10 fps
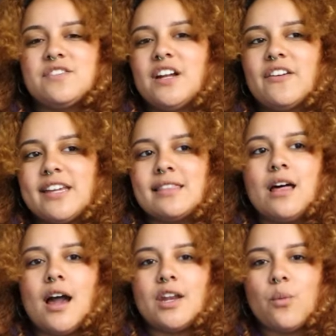is very in
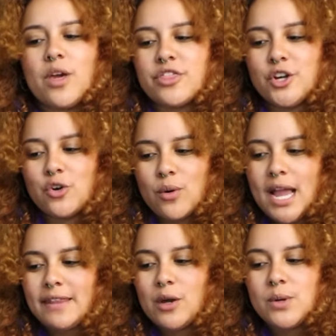line with the
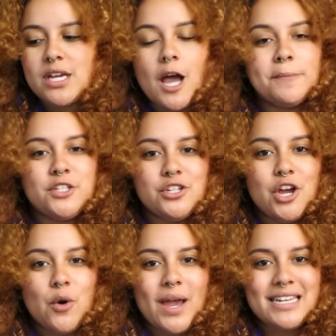Craig that we come to
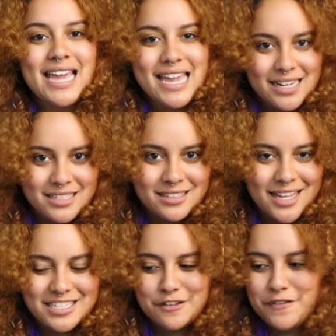know and hate
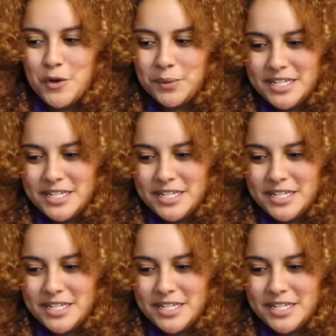as the film